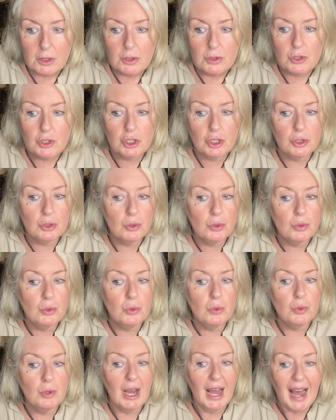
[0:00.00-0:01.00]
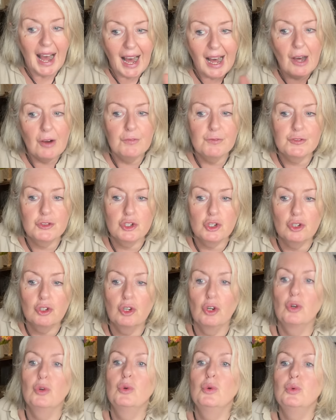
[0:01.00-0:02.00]
to have to
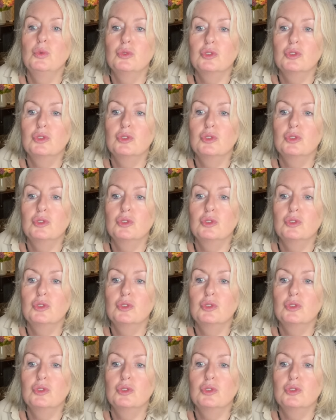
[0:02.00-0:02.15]
go